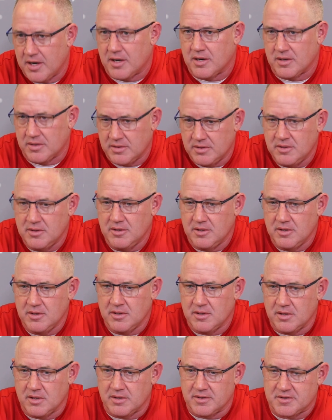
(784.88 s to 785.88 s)
there,
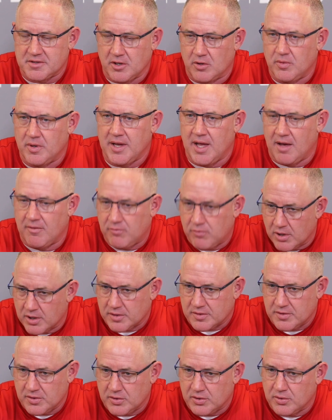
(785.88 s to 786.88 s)
and so we have
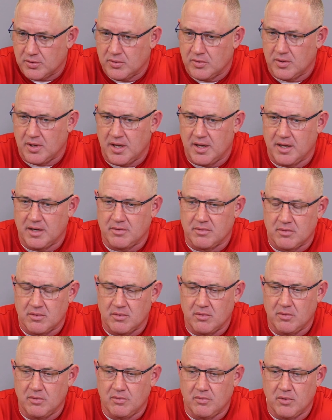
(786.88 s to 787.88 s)
work to do, and
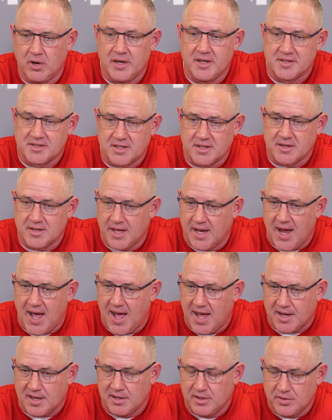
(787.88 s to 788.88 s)
what is it that
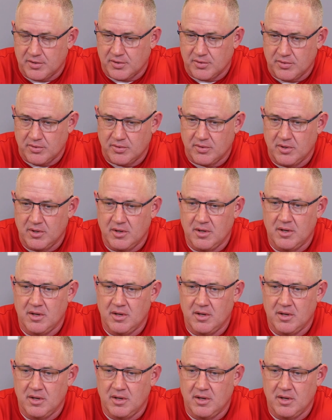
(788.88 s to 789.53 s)
I can do